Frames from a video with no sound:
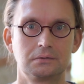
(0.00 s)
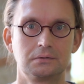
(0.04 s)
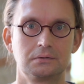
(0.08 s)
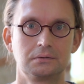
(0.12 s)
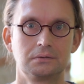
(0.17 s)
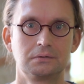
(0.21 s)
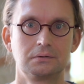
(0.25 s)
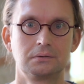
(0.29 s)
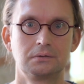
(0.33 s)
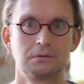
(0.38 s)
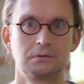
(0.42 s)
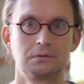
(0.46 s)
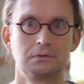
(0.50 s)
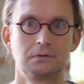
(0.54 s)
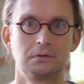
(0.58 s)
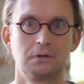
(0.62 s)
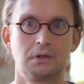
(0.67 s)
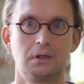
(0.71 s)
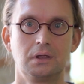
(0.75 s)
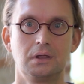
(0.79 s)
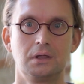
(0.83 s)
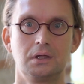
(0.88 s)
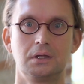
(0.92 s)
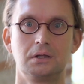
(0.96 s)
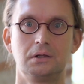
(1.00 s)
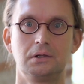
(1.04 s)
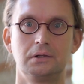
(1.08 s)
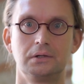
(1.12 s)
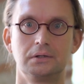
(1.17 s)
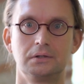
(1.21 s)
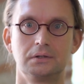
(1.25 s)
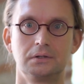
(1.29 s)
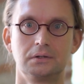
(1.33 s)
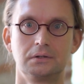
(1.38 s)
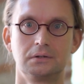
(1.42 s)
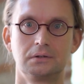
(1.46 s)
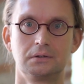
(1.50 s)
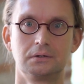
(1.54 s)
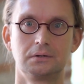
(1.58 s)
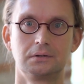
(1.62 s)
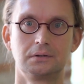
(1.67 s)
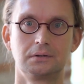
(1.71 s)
(silence)